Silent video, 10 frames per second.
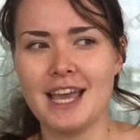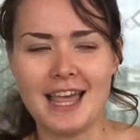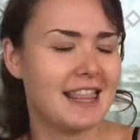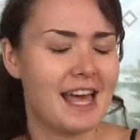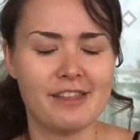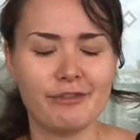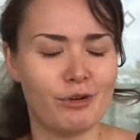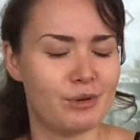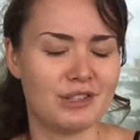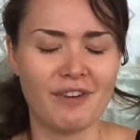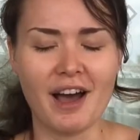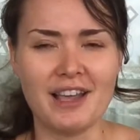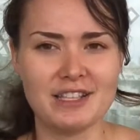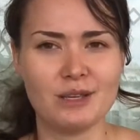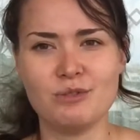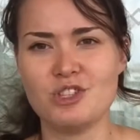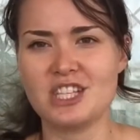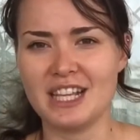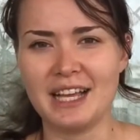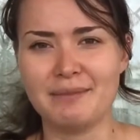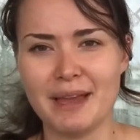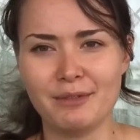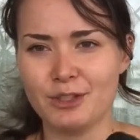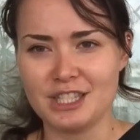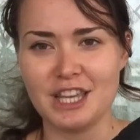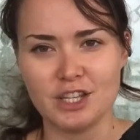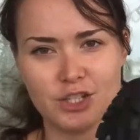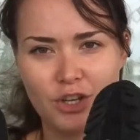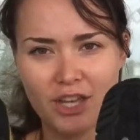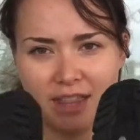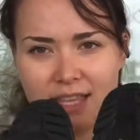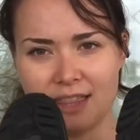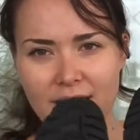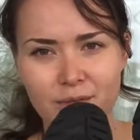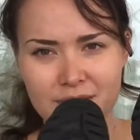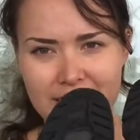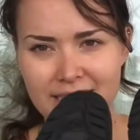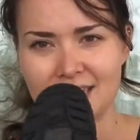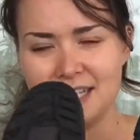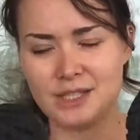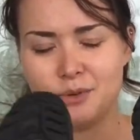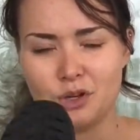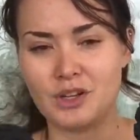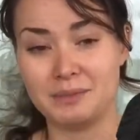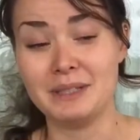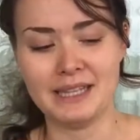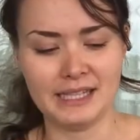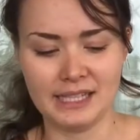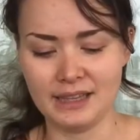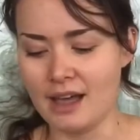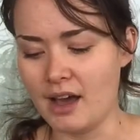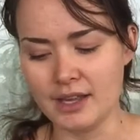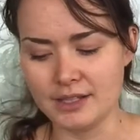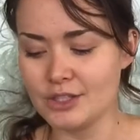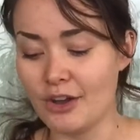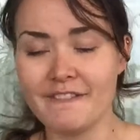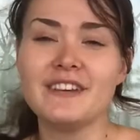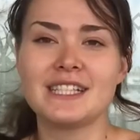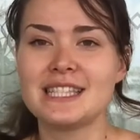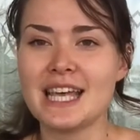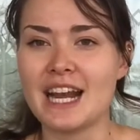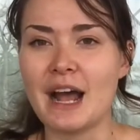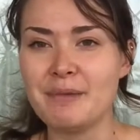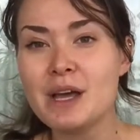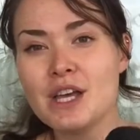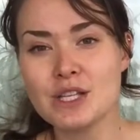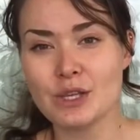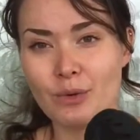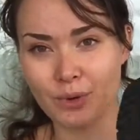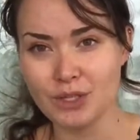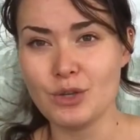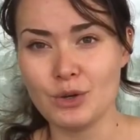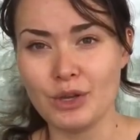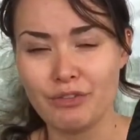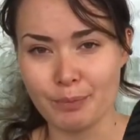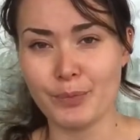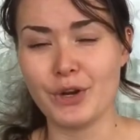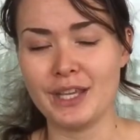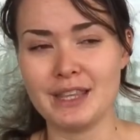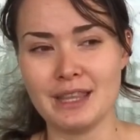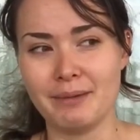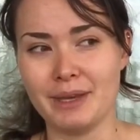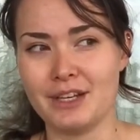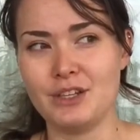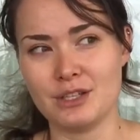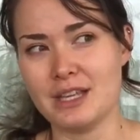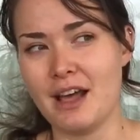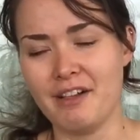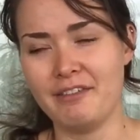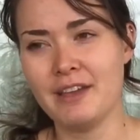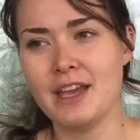and the other foot was fine. So we're just like, man, what's the issue? And then that was the cleats were not completely aligned, so I fixed that up. So when you, if you're putting them in yourself,